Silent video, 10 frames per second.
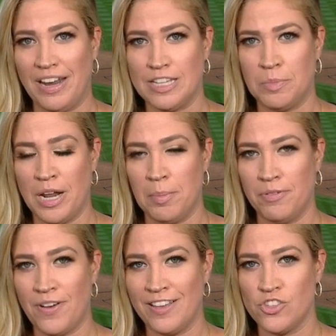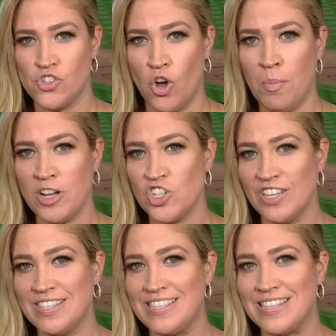has been able to find so much
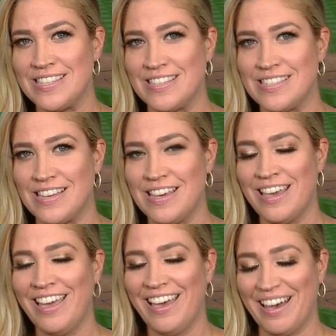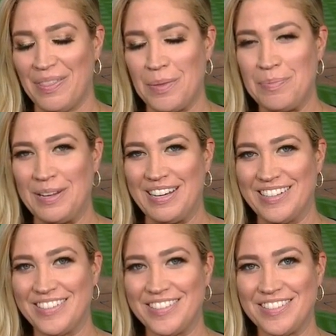consistency at the plate.